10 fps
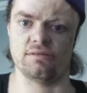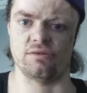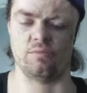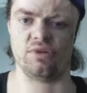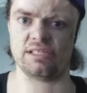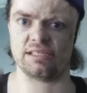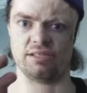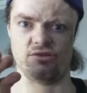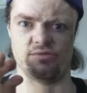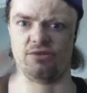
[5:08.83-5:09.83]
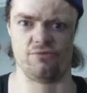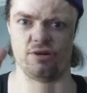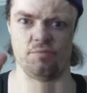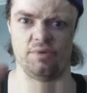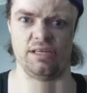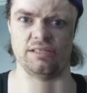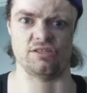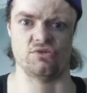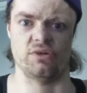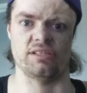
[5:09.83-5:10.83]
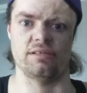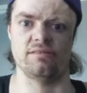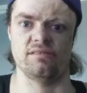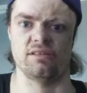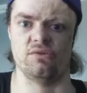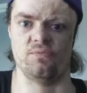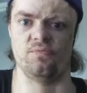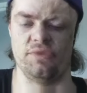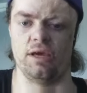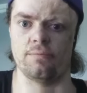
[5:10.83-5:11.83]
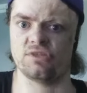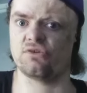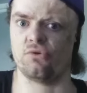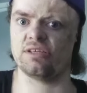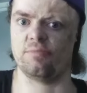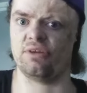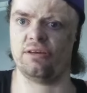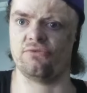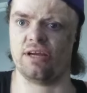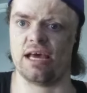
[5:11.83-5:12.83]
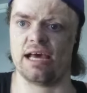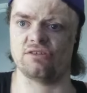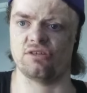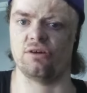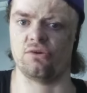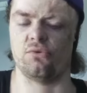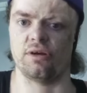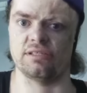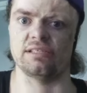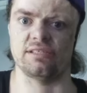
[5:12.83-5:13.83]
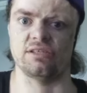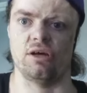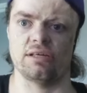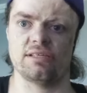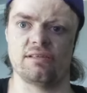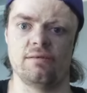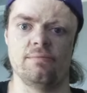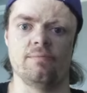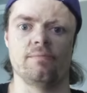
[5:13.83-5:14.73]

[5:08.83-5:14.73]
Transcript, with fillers: So please excuse me for it being disjointed. So, yeah. Story's a blatant rehash. In other words, it sucks.